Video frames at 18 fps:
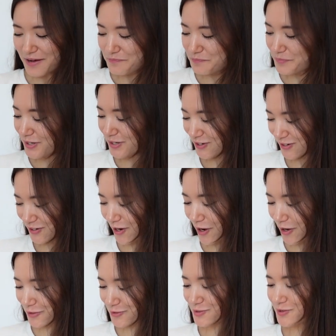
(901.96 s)
But you could
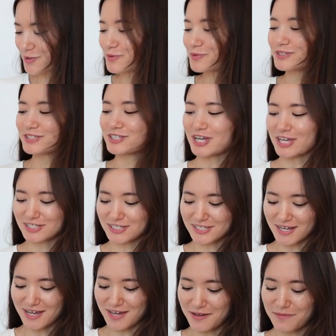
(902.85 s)
also change
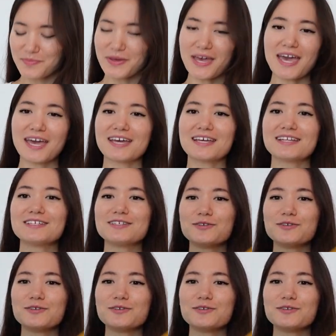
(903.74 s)
it up and